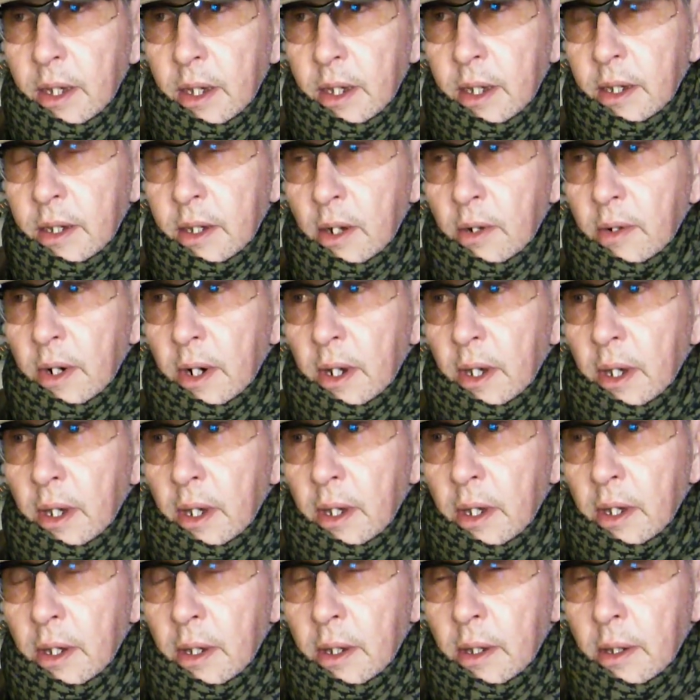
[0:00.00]
you gotta
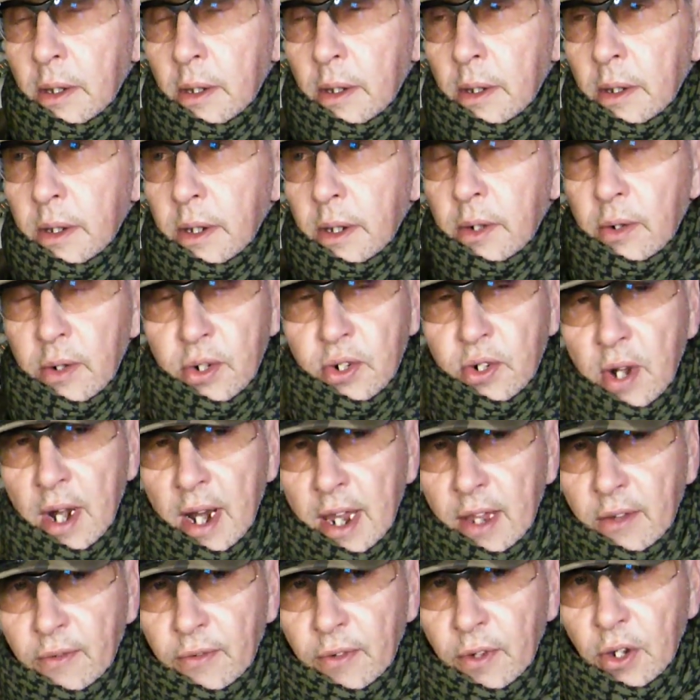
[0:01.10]

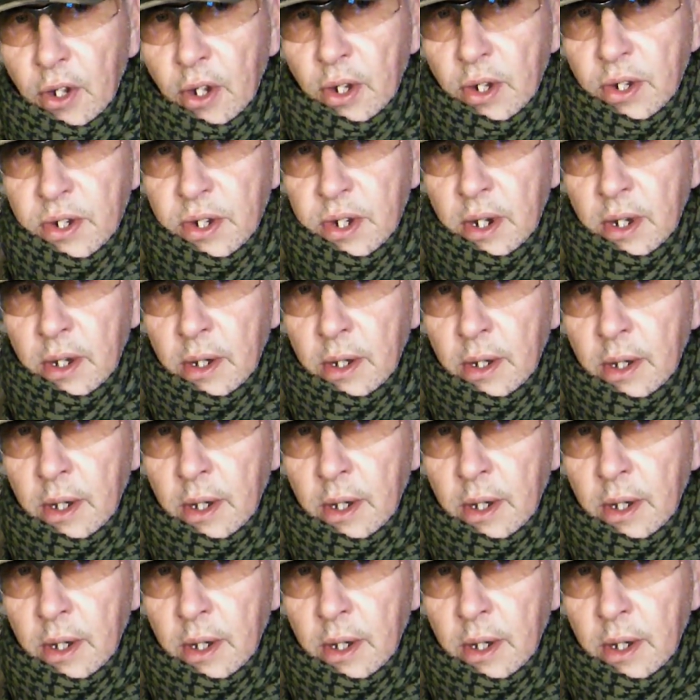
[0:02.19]
try it first.